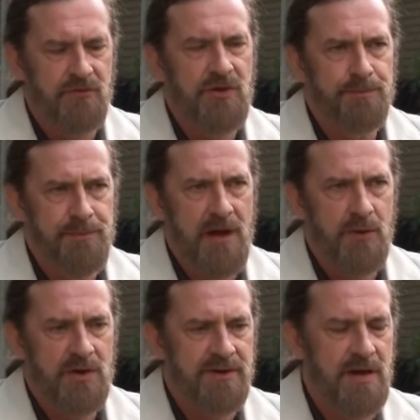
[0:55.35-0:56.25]
Real
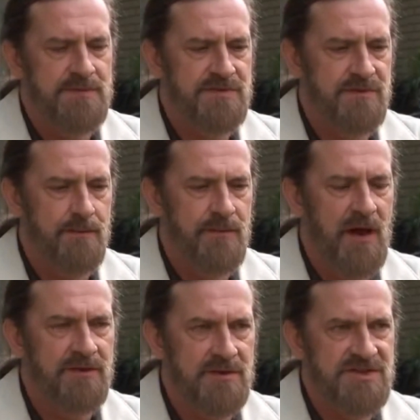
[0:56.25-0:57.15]
power comes from
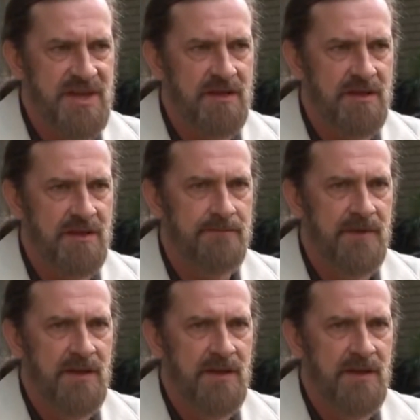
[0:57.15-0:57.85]
understanding